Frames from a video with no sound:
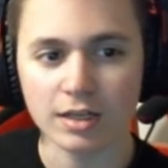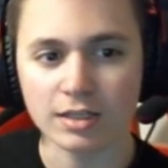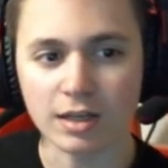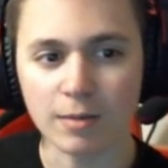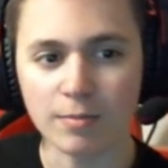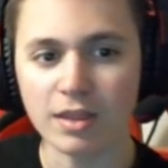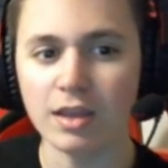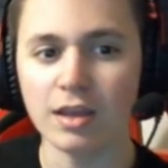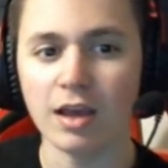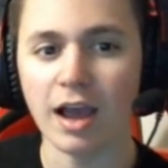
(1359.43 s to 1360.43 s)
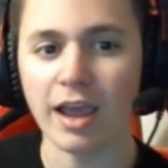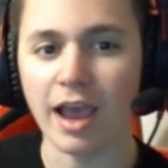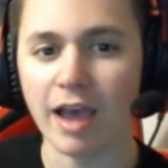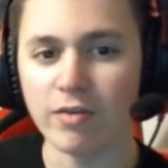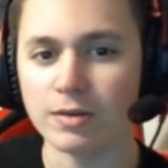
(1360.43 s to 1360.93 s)
Something I
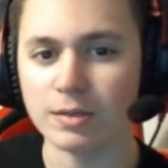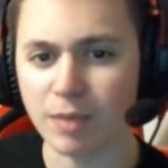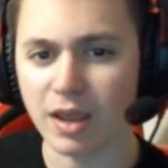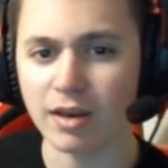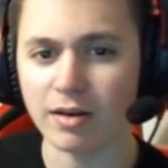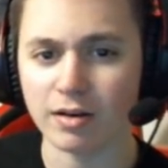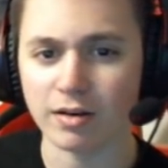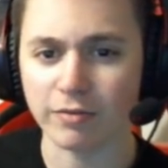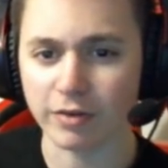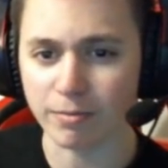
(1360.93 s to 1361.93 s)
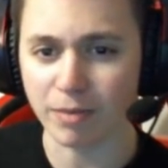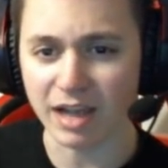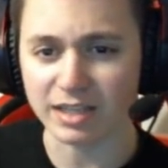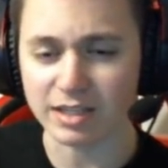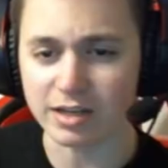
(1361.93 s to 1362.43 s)
haven't been for the
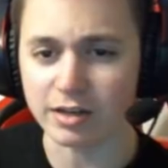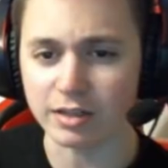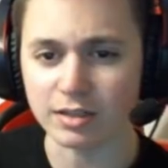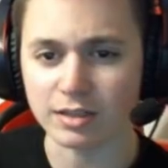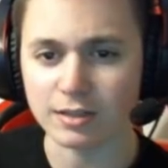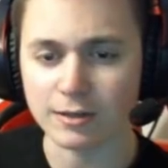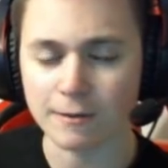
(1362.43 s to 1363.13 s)
past years.